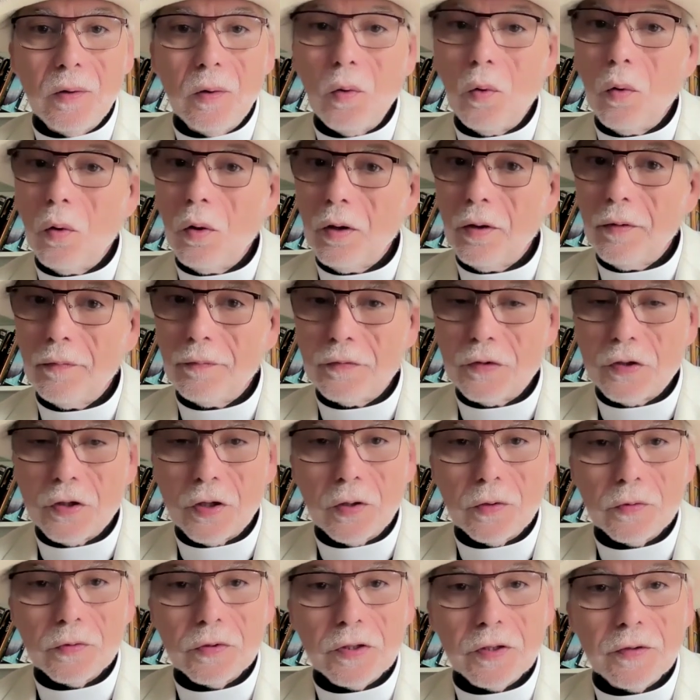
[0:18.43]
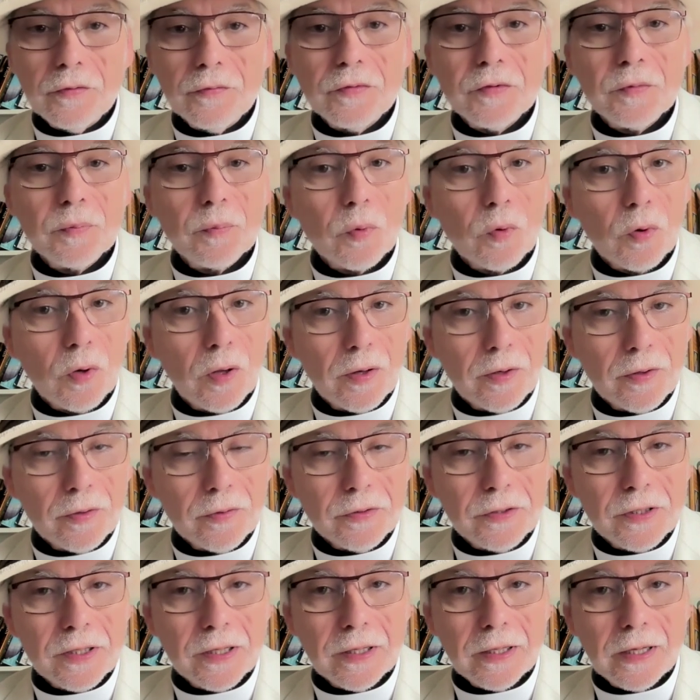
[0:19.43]
All of Joseph's
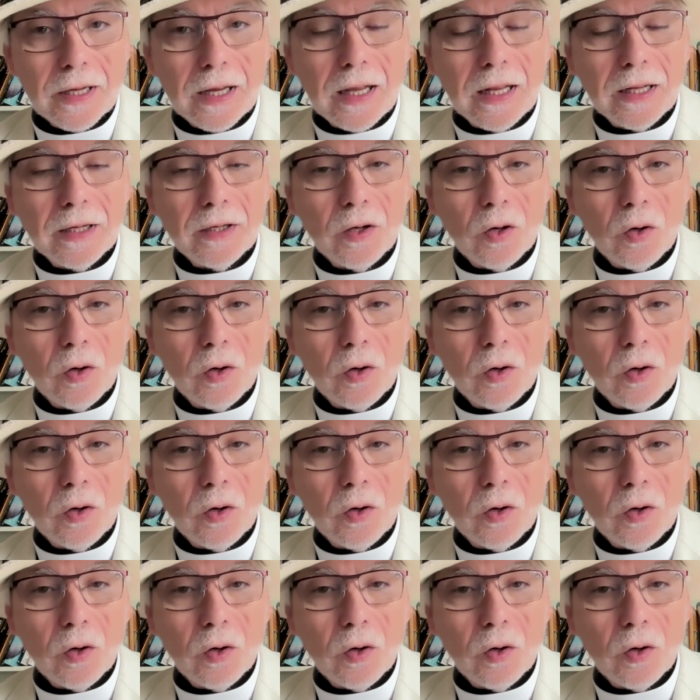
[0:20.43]
brothers had gone